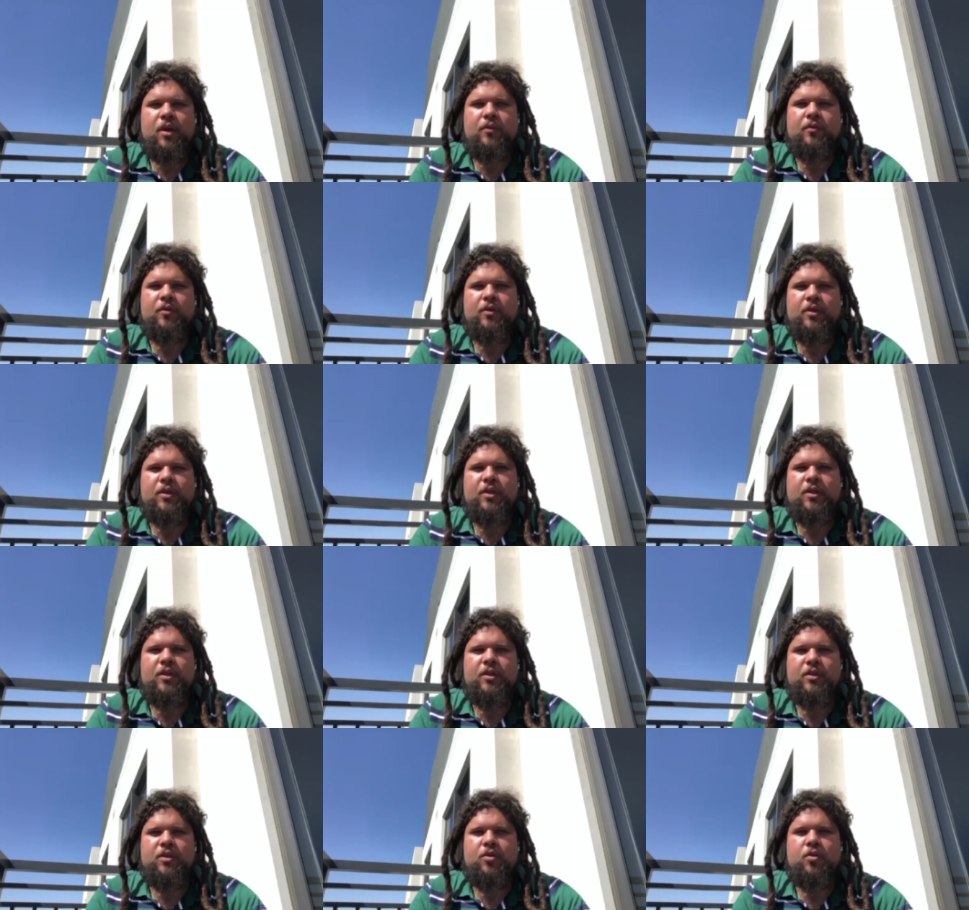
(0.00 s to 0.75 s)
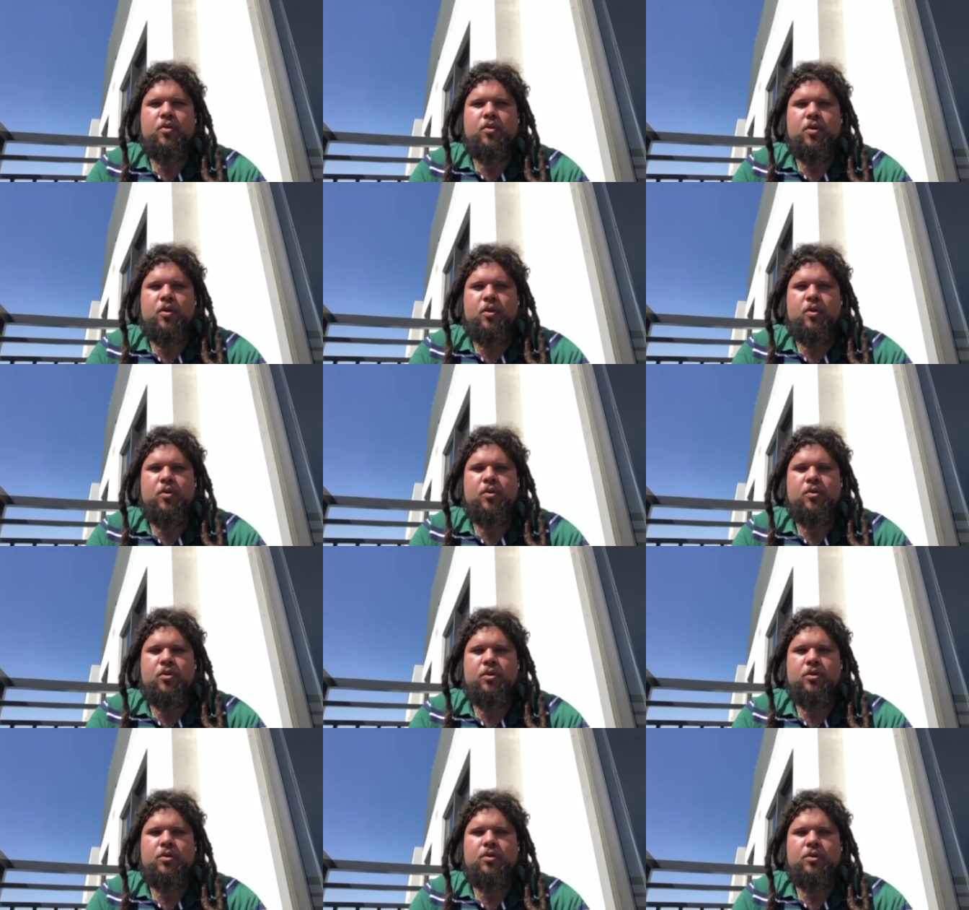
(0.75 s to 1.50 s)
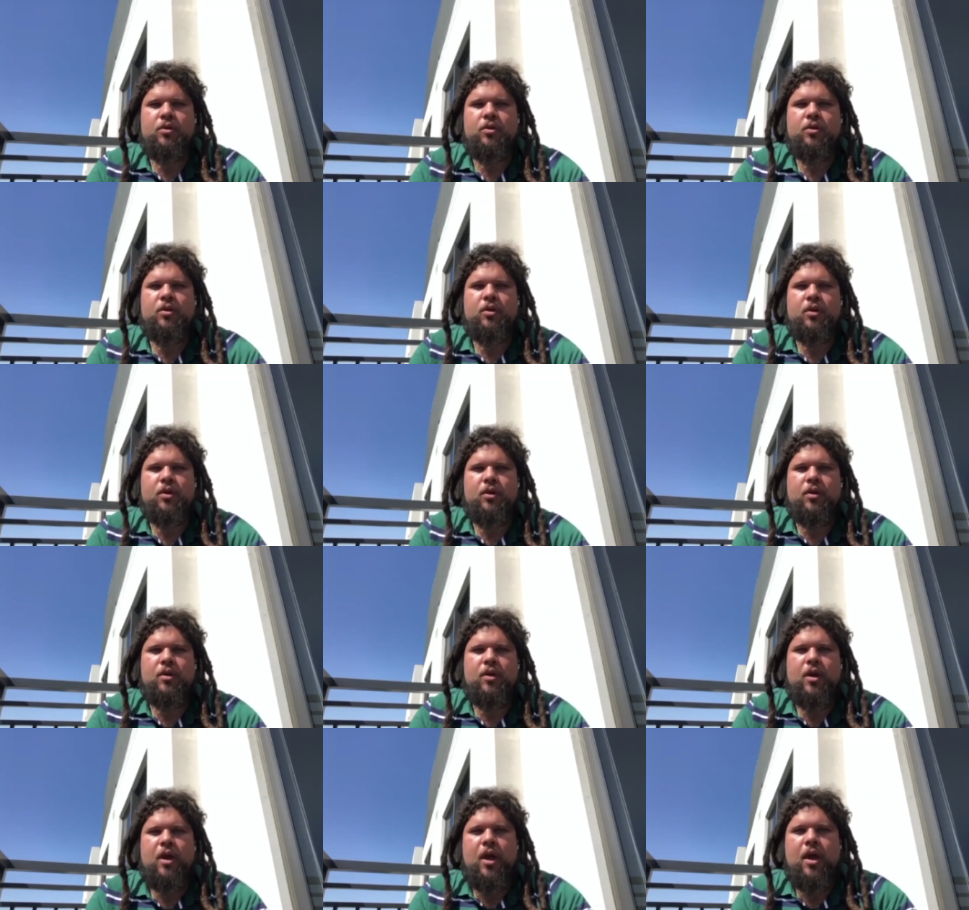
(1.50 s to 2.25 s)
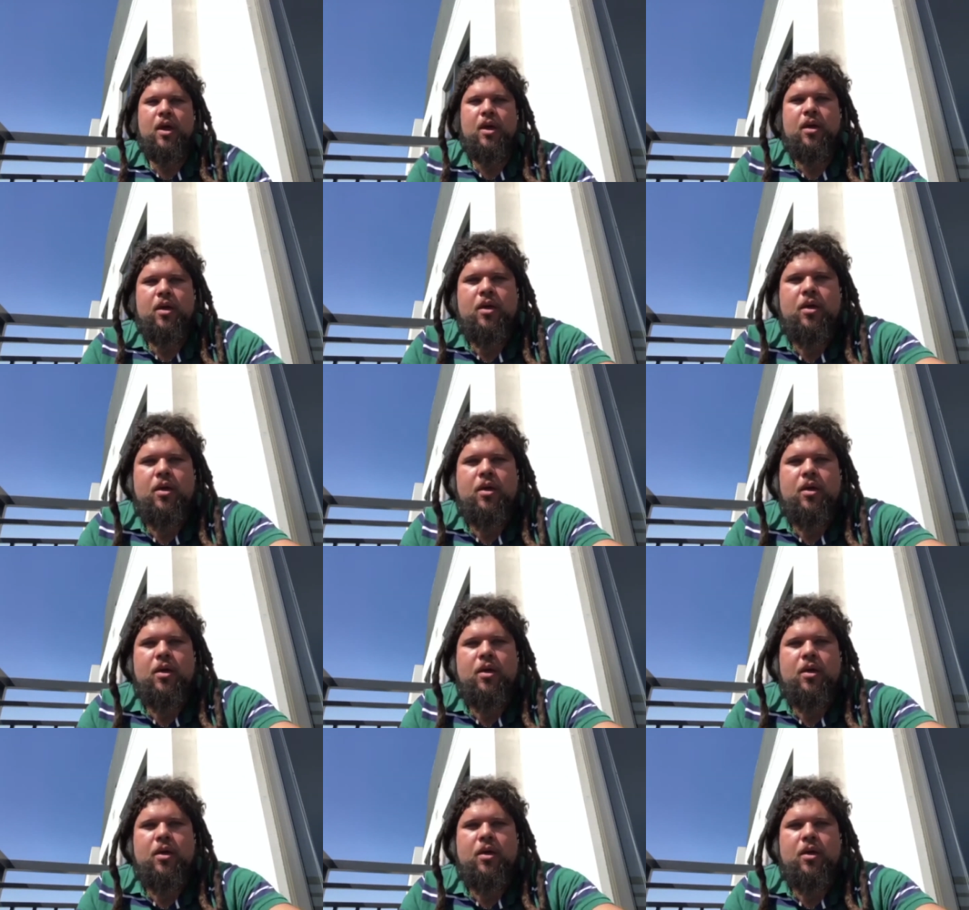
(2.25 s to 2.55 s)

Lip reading: Everything is good, you know? Yeah.